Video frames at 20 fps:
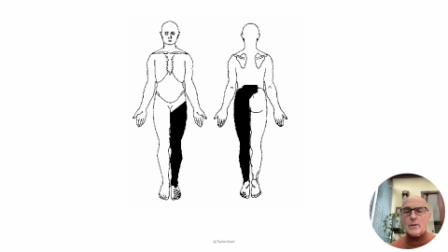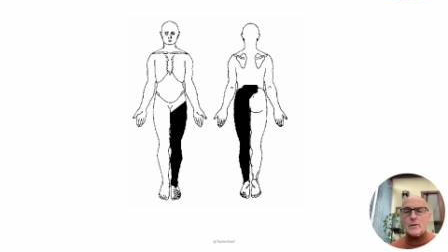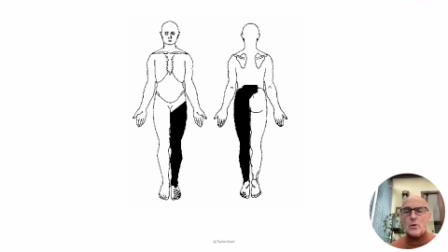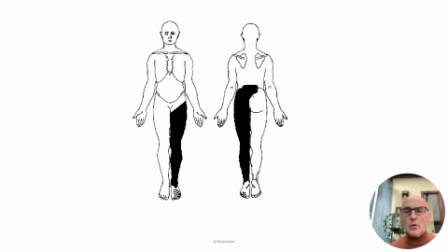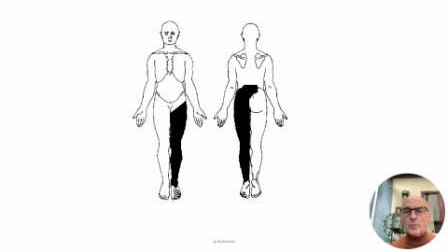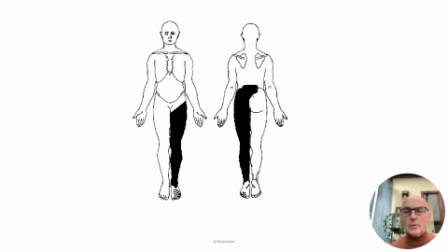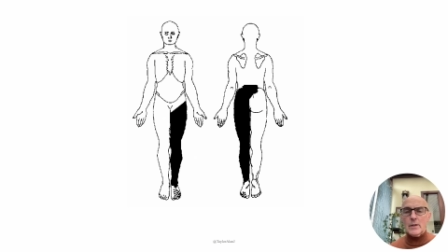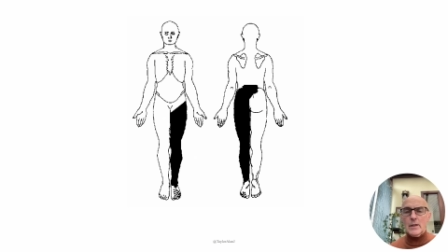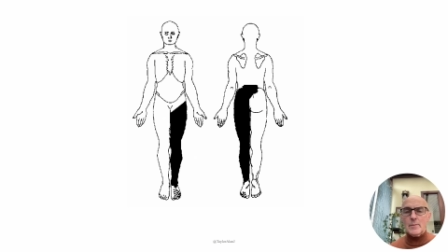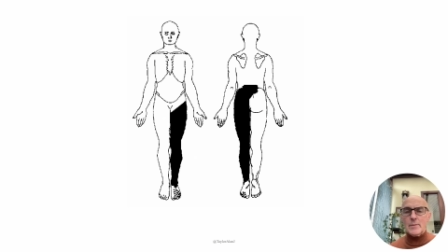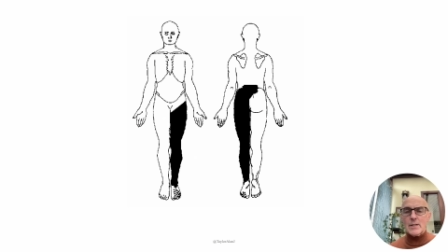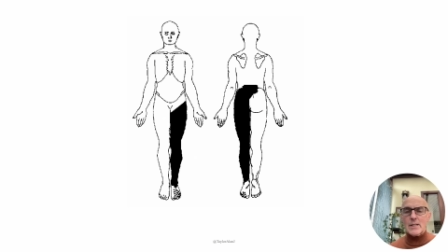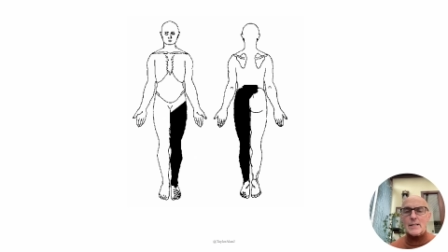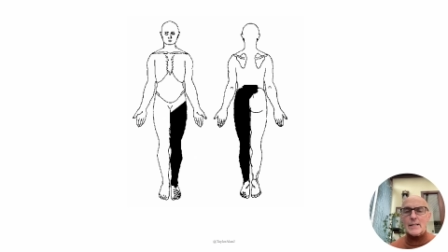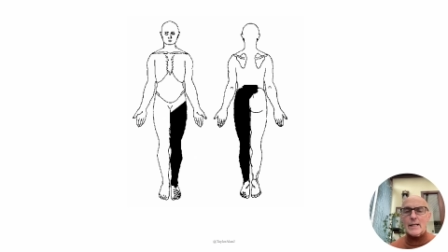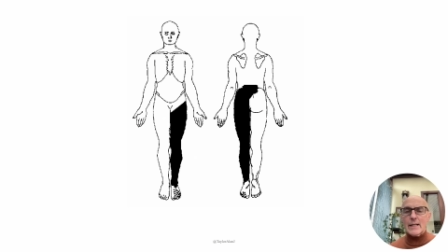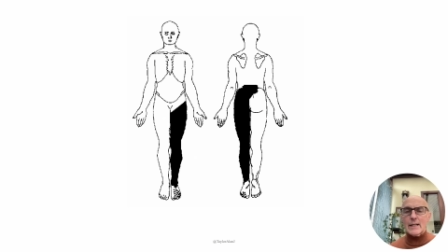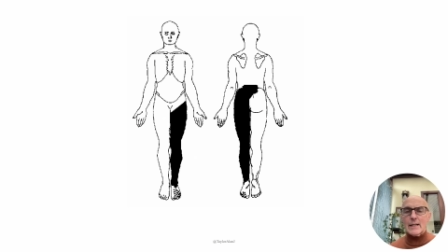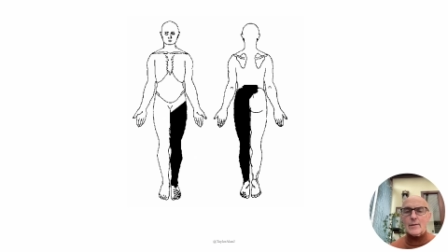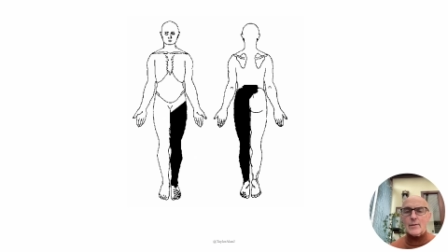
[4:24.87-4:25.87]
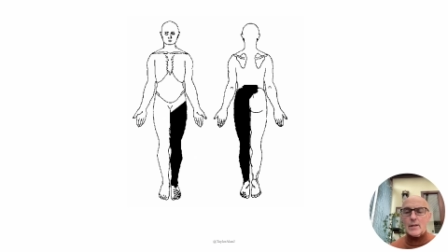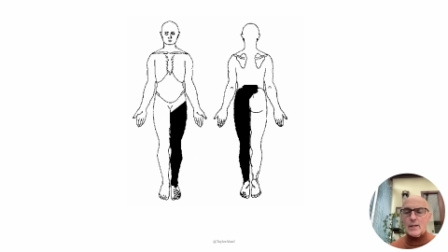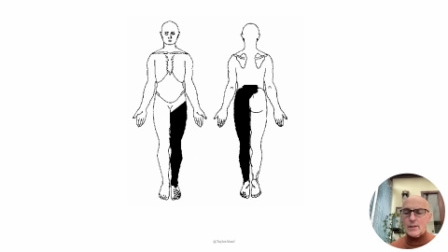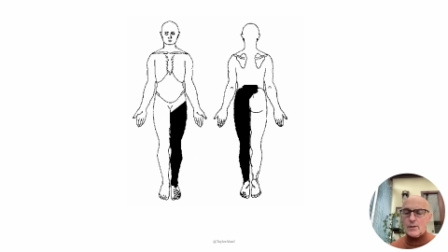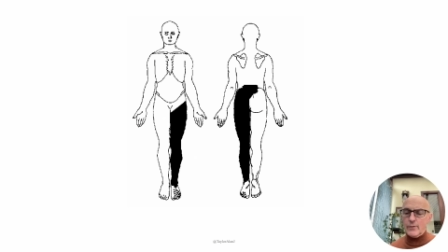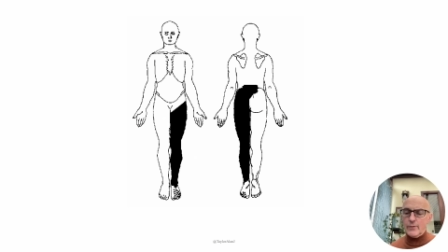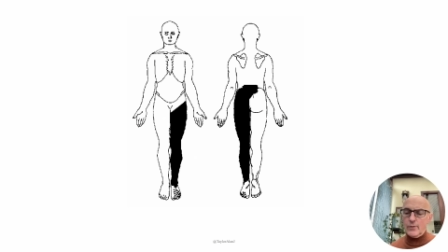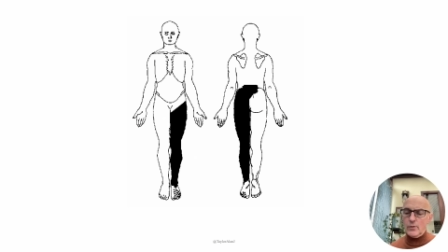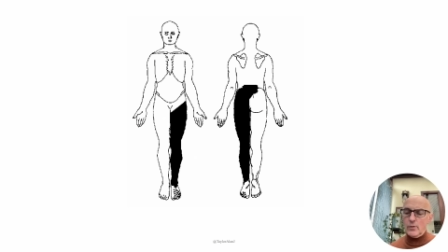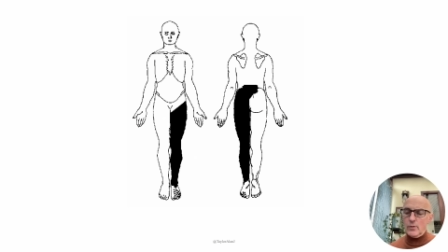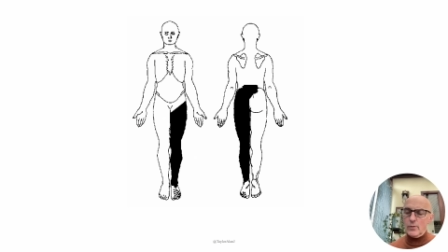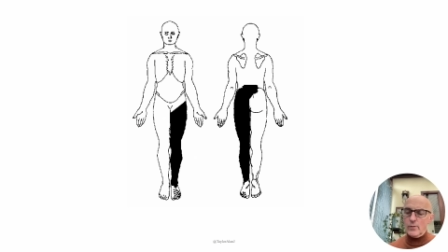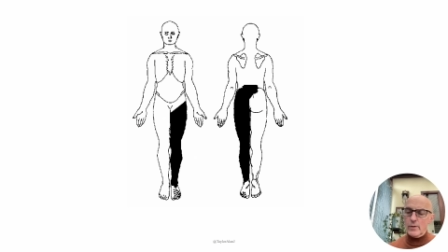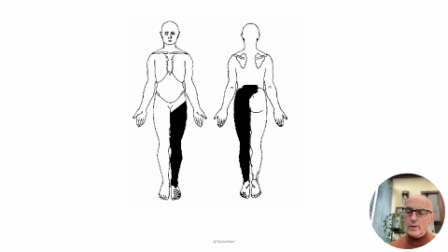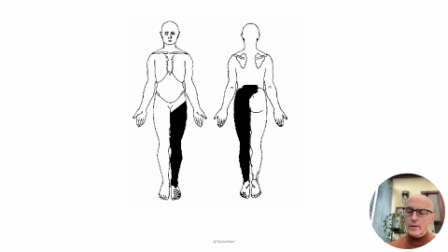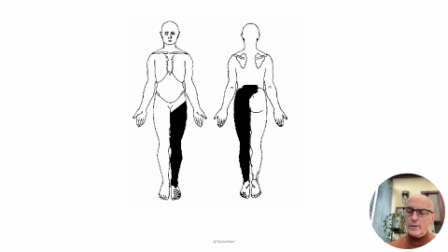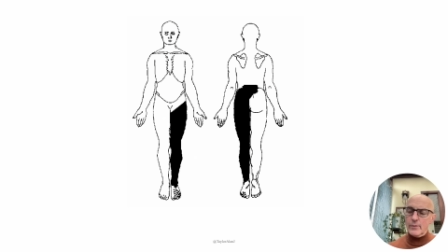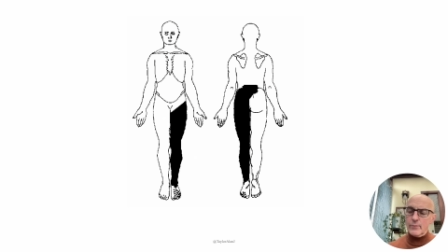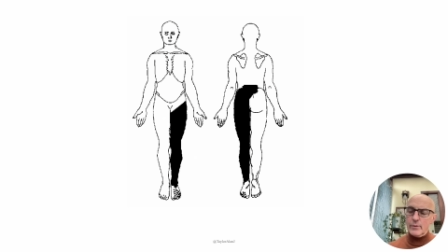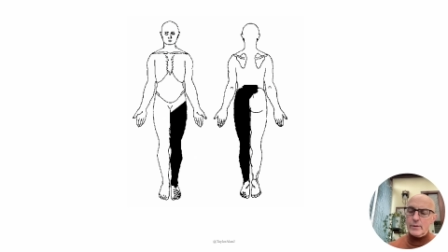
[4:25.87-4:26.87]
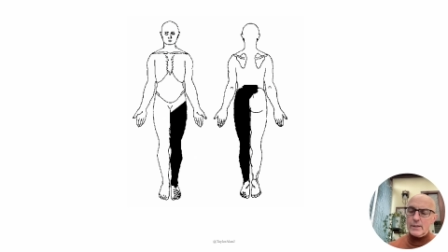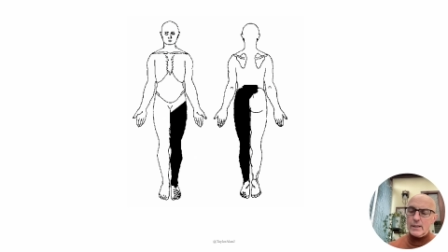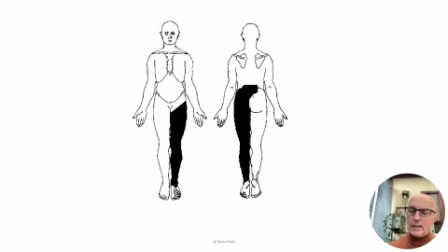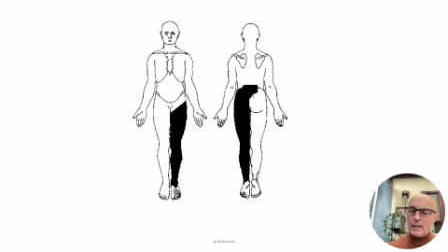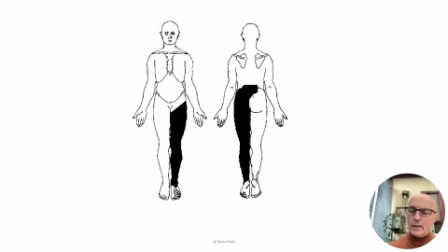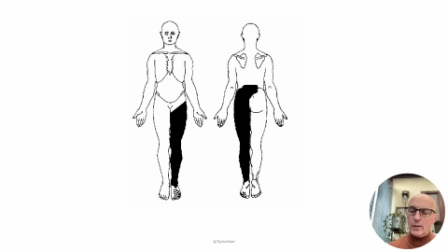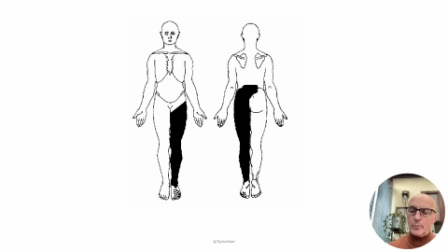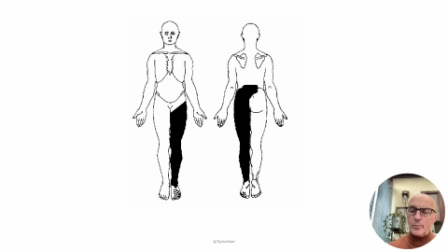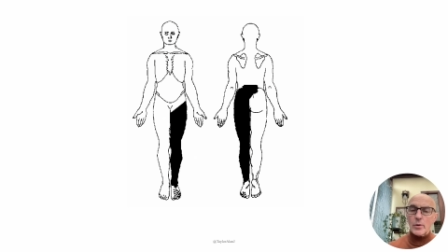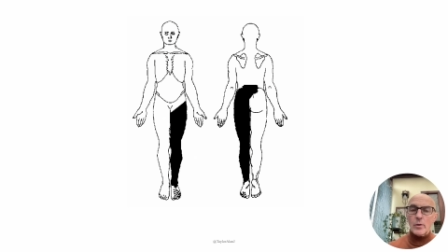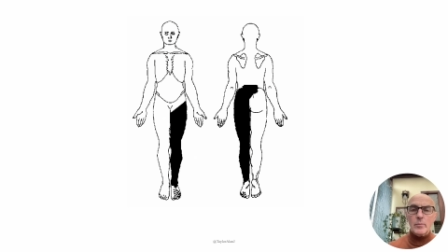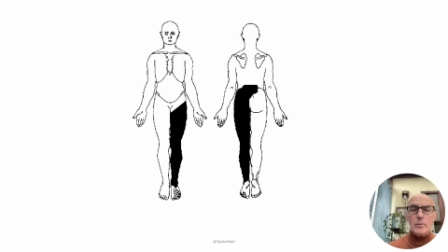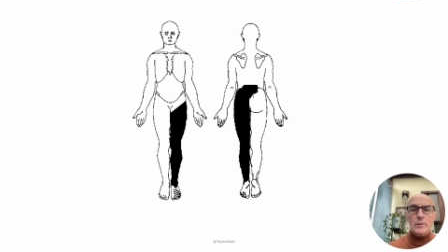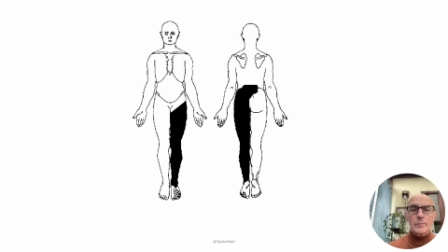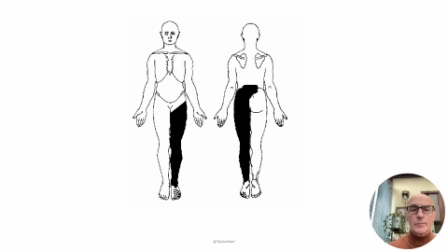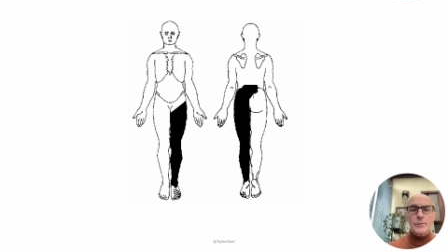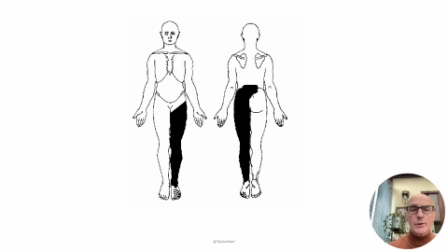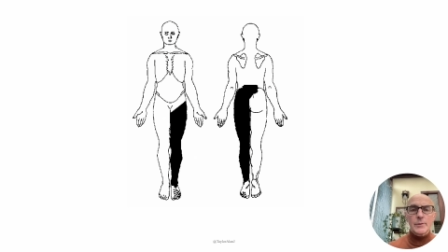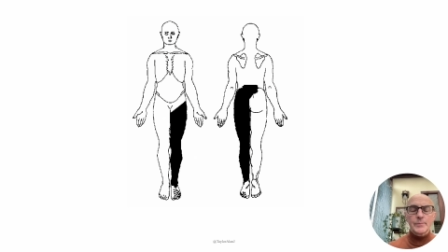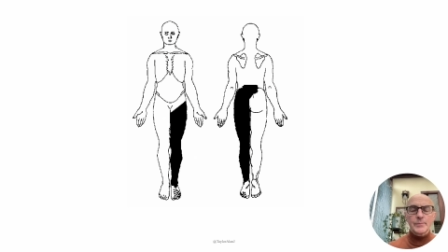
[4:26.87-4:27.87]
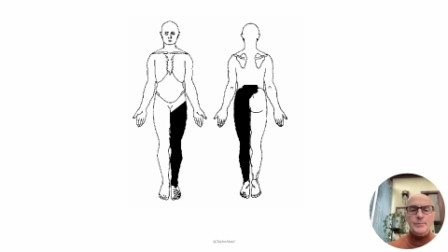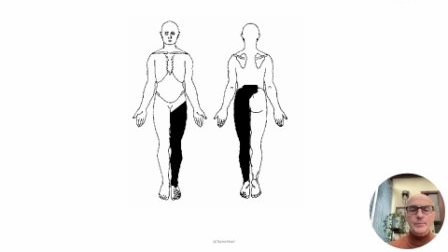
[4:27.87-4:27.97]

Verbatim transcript: commonly mistake this for uh, radicular problems.